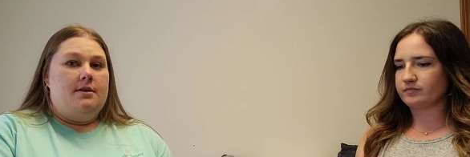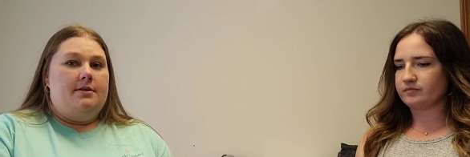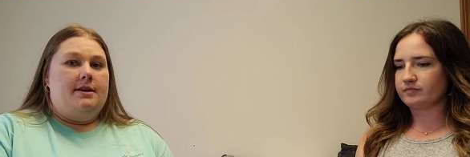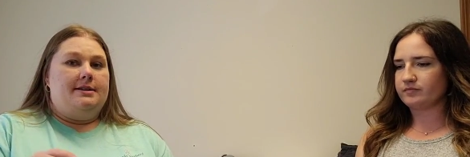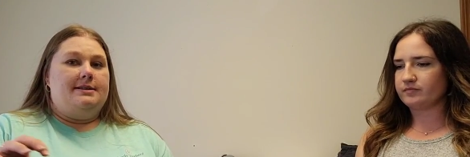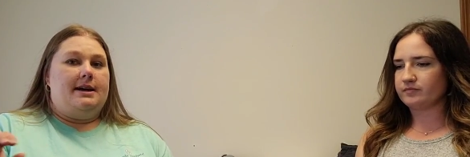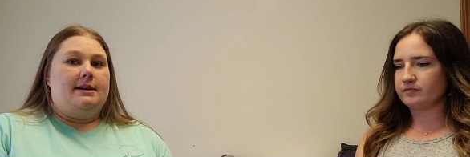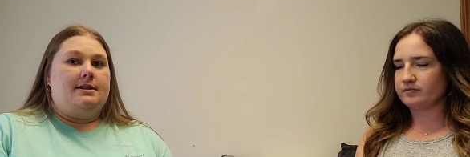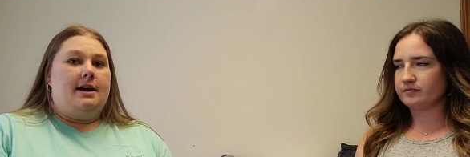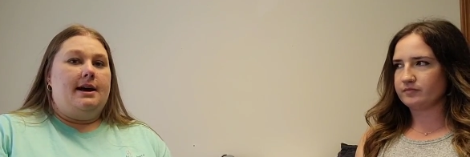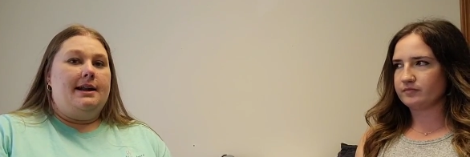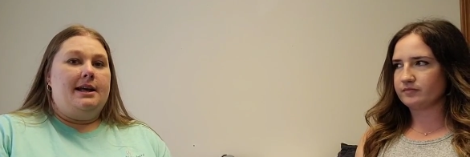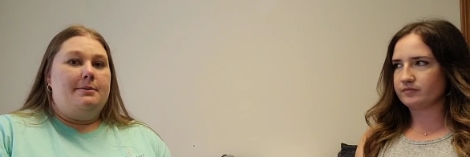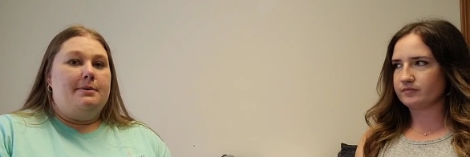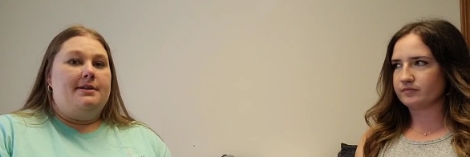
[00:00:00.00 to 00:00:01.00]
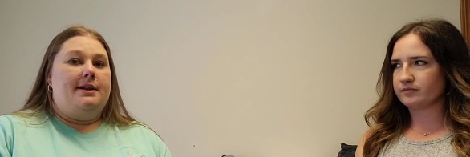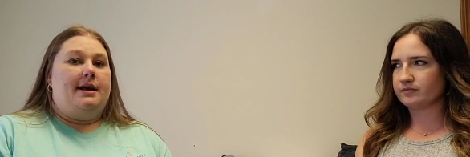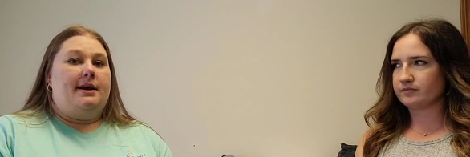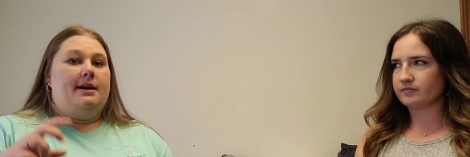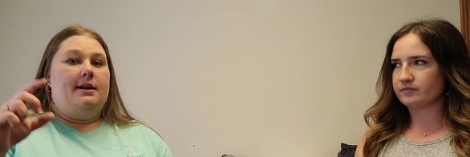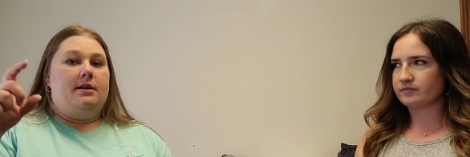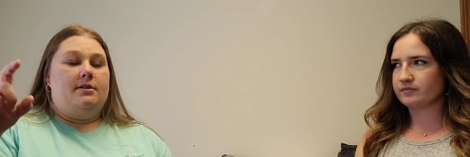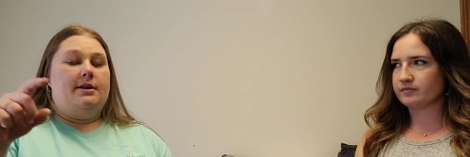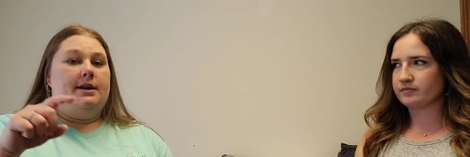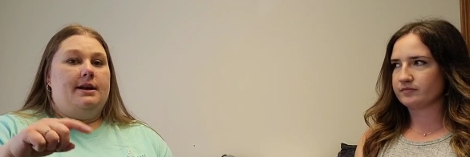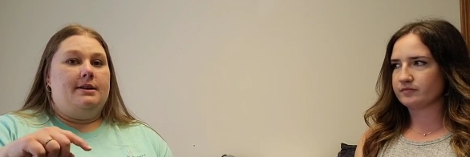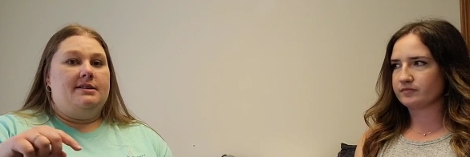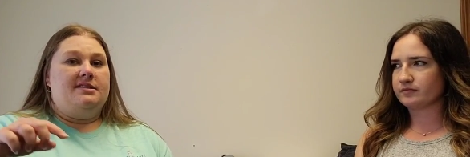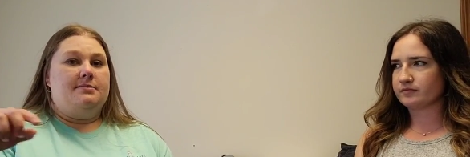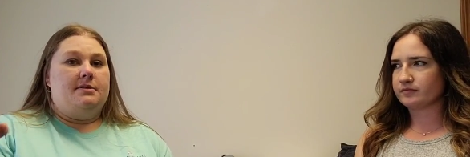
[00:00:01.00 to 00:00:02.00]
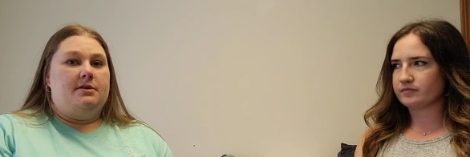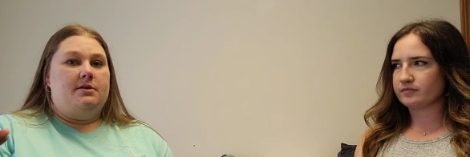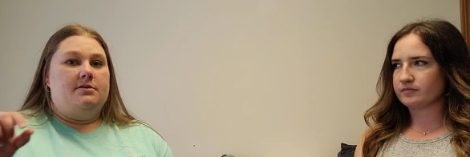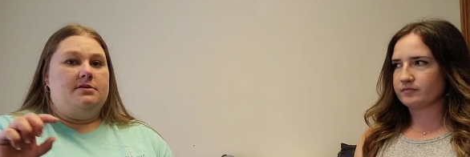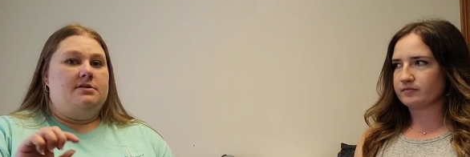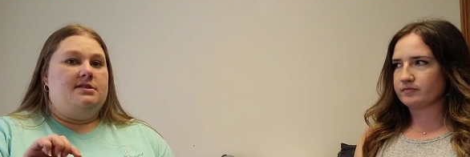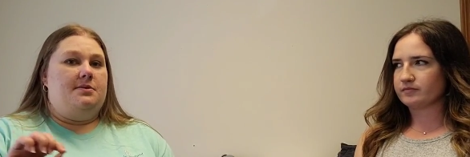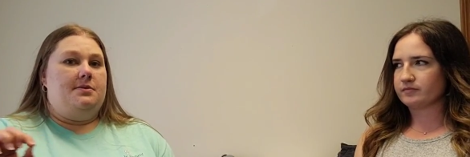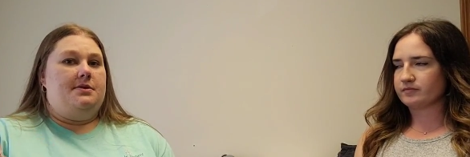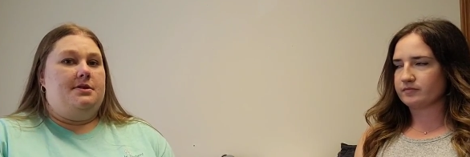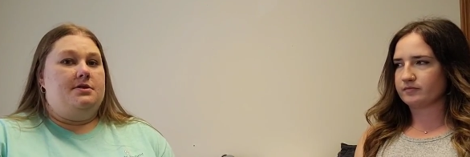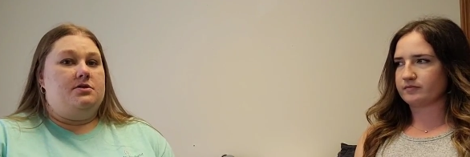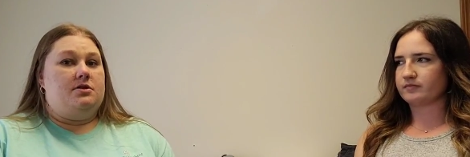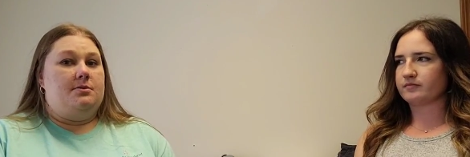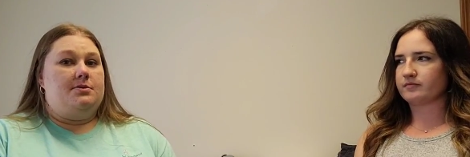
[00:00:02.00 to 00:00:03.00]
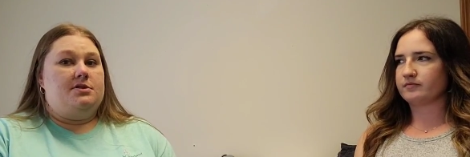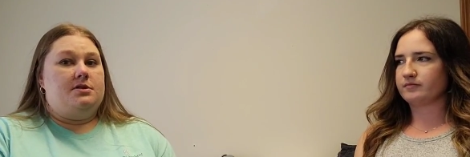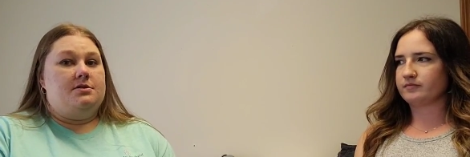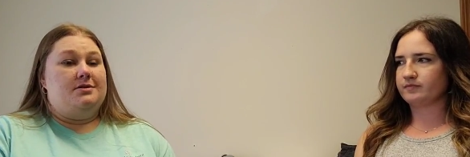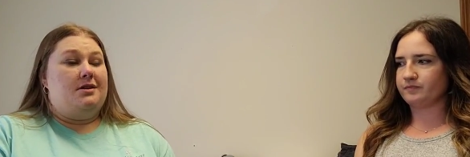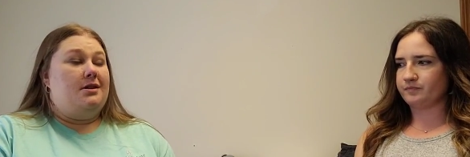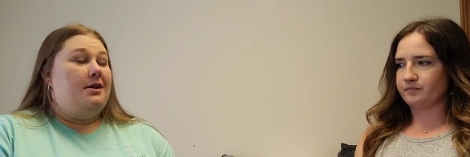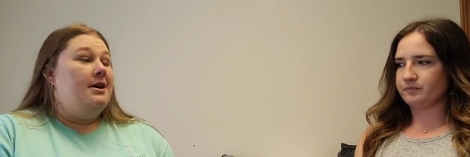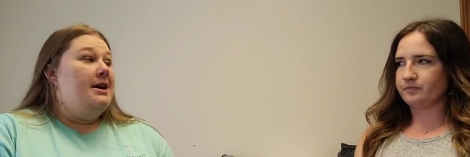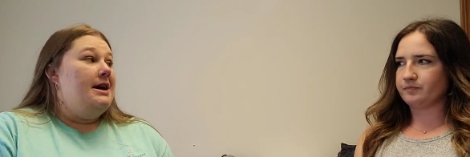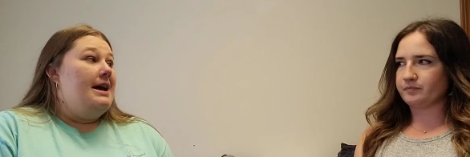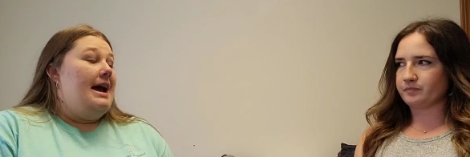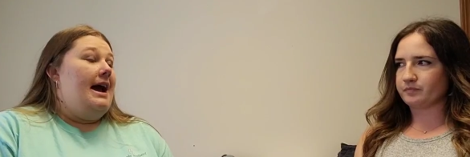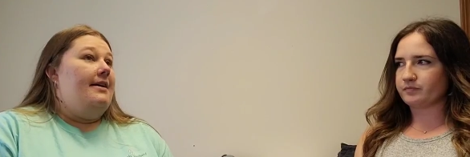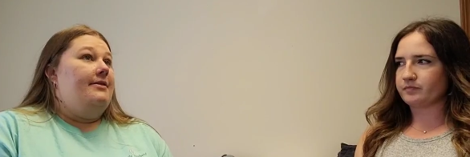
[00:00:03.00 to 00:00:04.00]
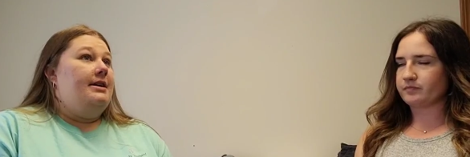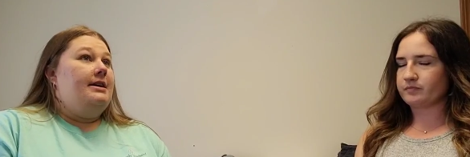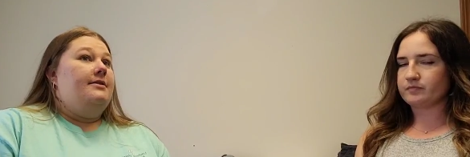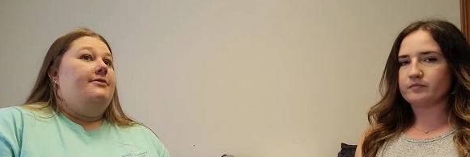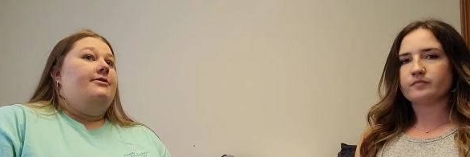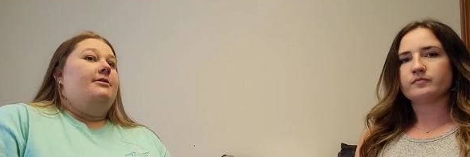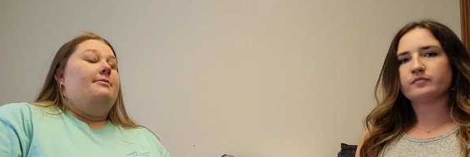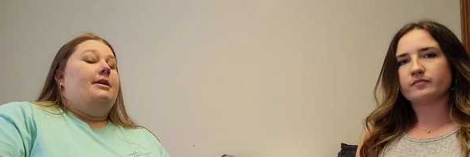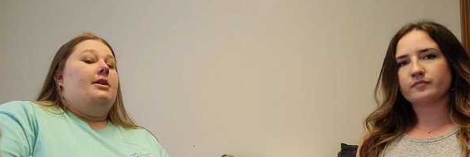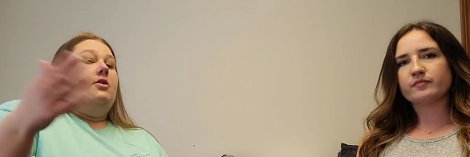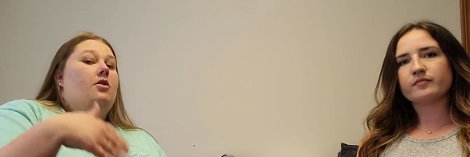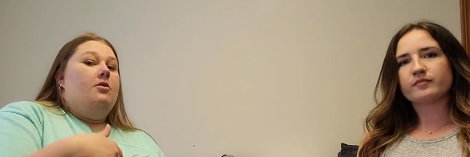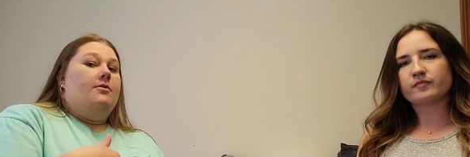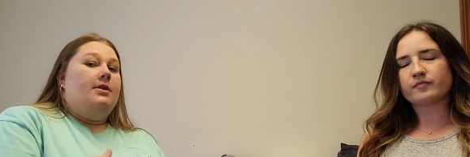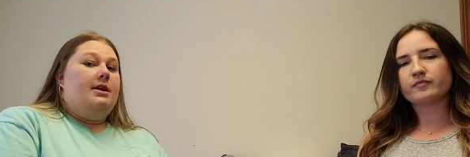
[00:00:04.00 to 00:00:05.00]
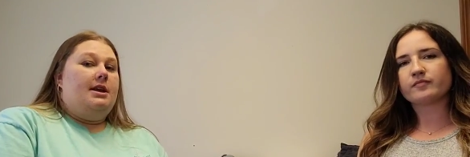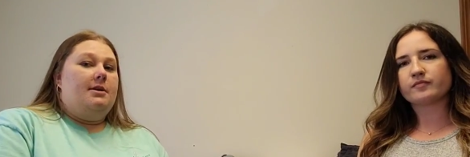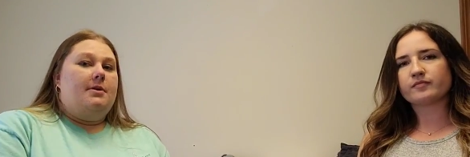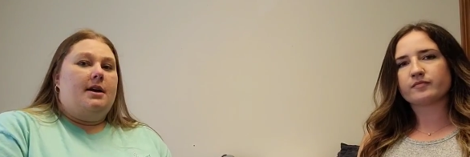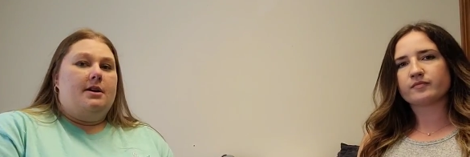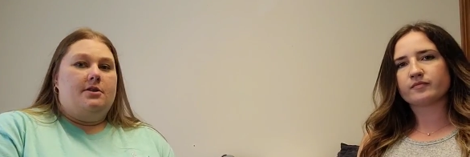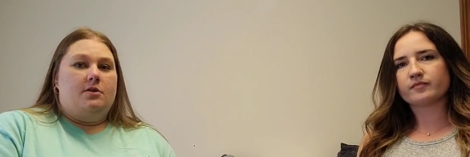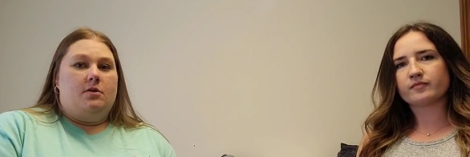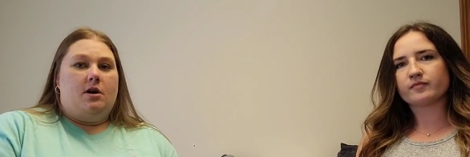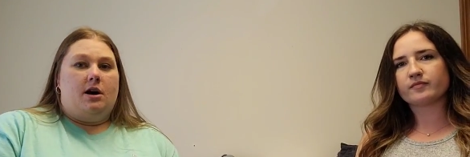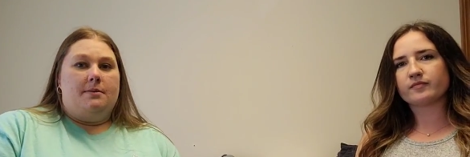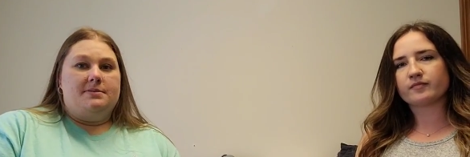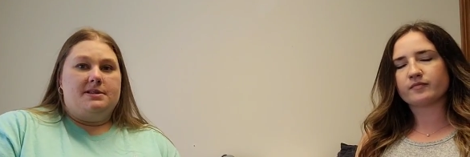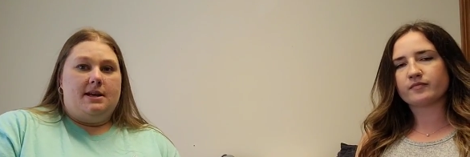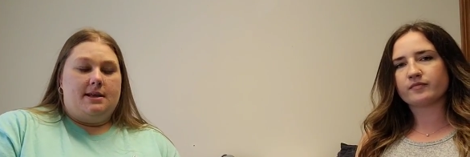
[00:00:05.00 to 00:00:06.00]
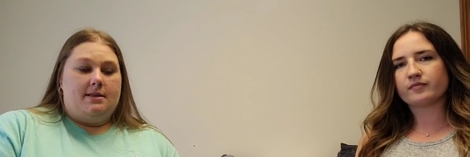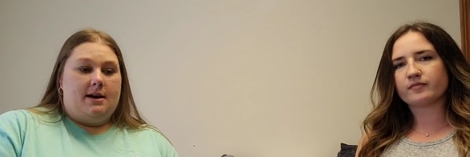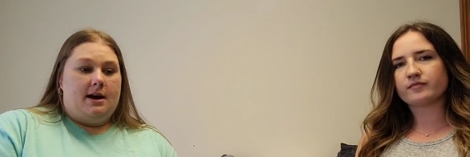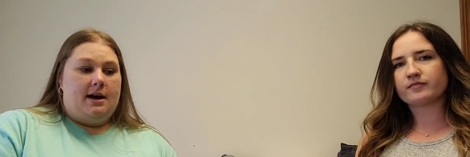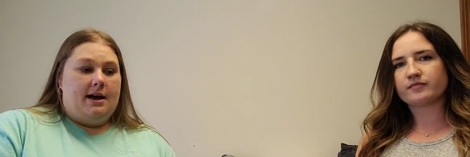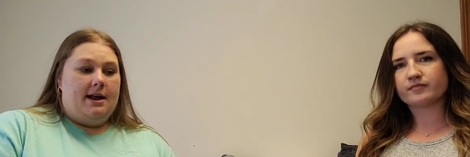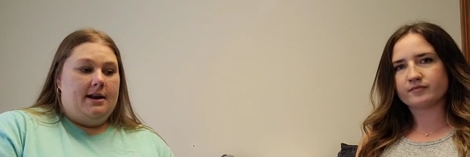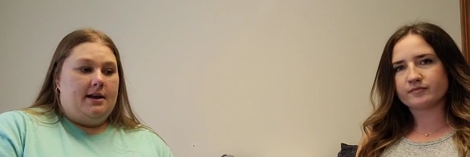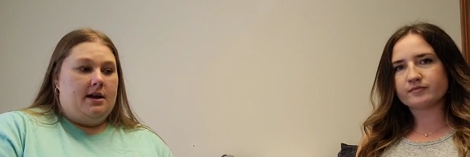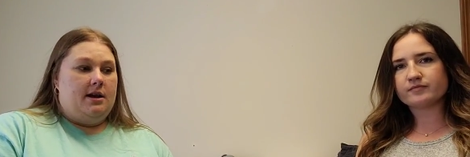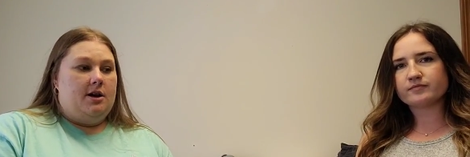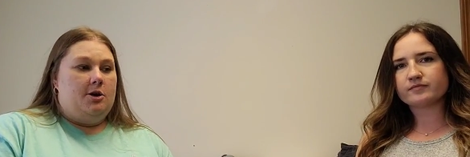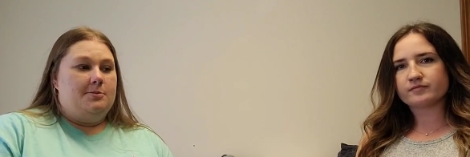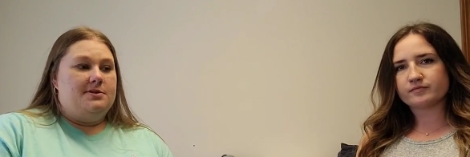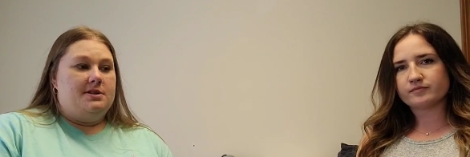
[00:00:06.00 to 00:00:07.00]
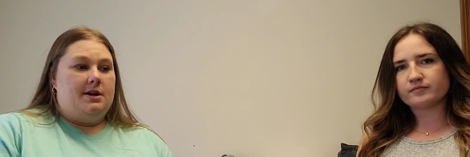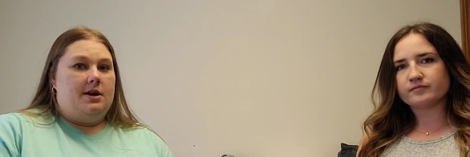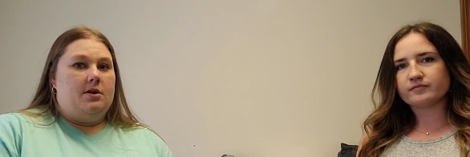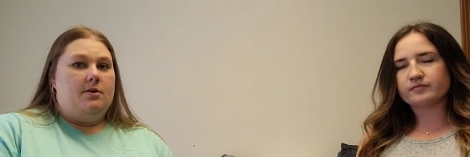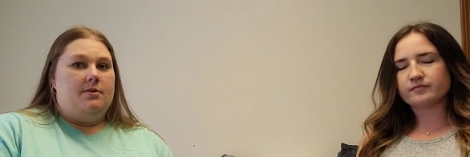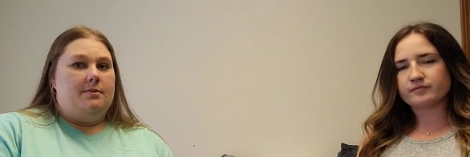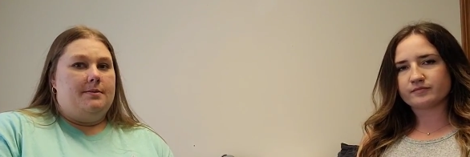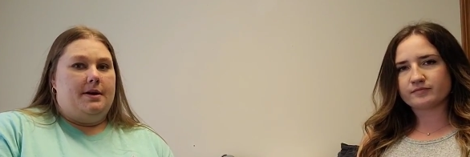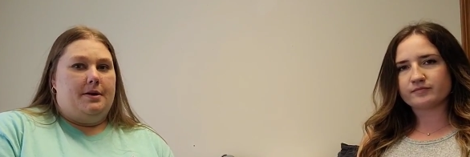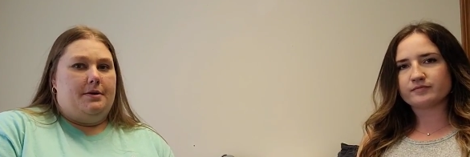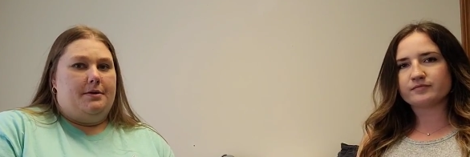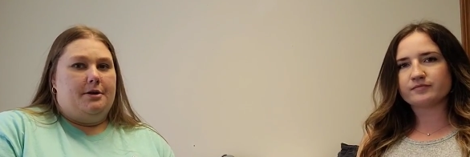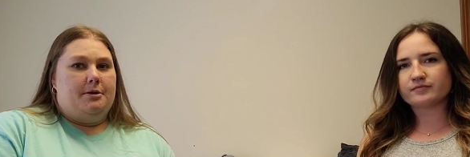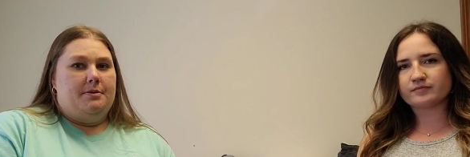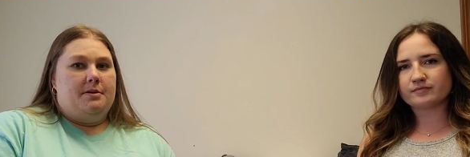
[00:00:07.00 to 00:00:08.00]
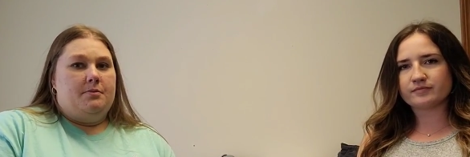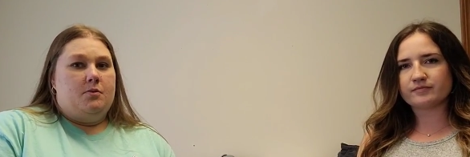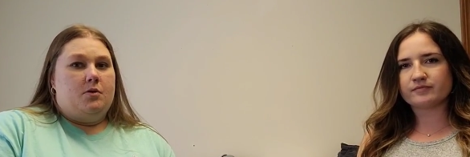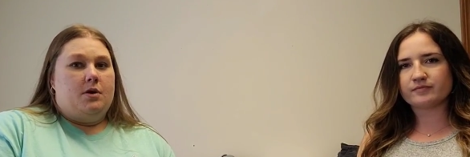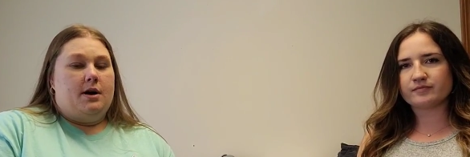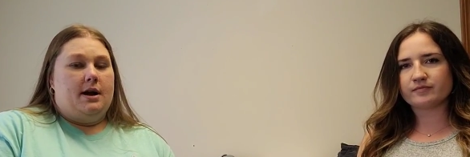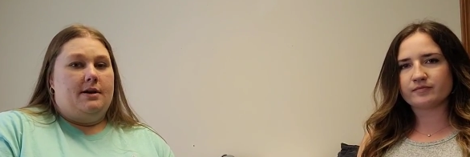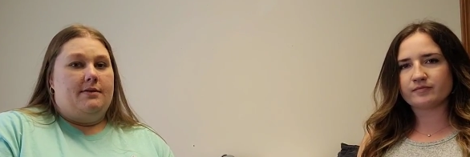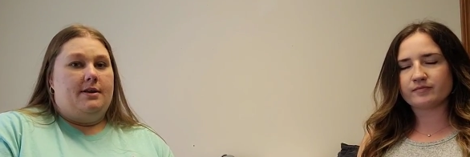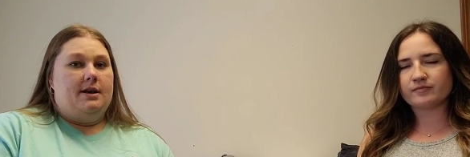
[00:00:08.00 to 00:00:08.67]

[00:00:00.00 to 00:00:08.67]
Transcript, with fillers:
Speaker 1: the exact item and then I kind of click into some of those and see what the descriptions are and then flip back over to eBay and do comps like that and it kind of helps narrow them down a little bit more and